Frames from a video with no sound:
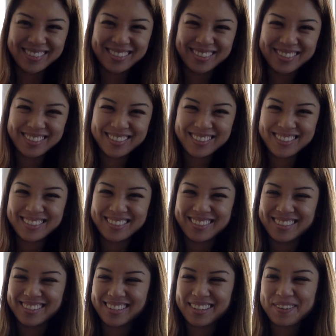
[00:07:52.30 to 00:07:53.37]

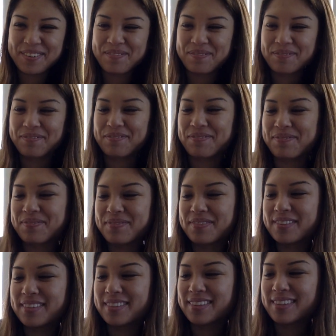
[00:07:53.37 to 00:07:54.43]

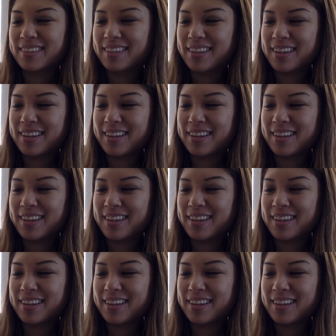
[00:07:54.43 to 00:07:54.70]
(no one is talking)